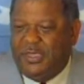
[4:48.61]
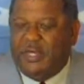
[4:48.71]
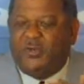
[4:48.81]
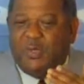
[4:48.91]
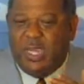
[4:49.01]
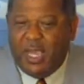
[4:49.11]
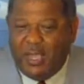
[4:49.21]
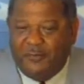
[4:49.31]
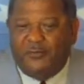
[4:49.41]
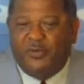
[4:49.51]
that we
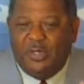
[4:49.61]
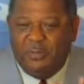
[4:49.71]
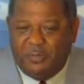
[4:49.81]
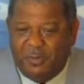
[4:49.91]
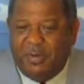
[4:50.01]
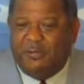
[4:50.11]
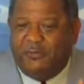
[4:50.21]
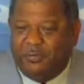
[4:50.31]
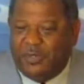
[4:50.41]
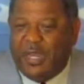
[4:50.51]
have to implement
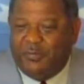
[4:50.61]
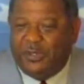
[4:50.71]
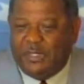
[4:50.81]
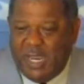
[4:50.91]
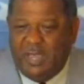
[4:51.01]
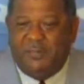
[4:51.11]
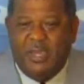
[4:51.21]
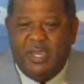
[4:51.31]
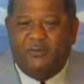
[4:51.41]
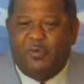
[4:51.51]
from time to time
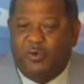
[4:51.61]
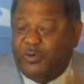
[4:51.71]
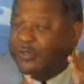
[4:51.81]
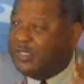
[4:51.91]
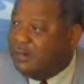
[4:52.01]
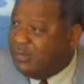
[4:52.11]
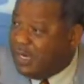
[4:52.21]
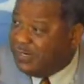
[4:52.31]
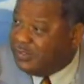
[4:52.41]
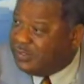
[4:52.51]
if we're going to
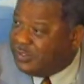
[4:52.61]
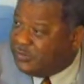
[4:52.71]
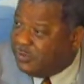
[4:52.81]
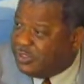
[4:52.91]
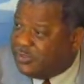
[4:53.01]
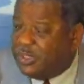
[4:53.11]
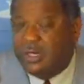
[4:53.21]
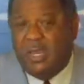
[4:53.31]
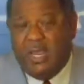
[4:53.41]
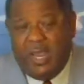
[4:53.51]
stabilize the situation,